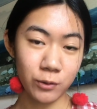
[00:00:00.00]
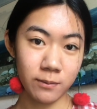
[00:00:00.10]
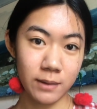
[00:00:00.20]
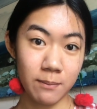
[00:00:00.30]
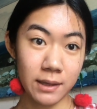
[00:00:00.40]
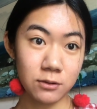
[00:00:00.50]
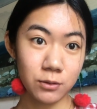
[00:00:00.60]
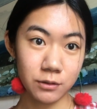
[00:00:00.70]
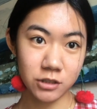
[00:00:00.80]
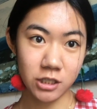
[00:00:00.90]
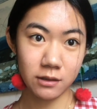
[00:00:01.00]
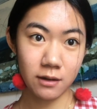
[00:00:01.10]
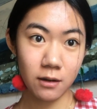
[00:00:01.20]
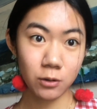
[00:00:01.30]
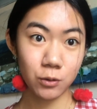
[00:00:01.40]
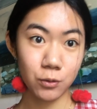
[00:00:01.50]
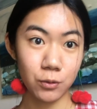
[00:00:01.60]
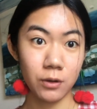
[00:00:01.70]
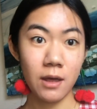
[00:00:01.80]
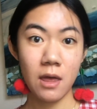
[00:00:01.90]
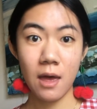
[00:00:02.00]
with my mentor Gina, who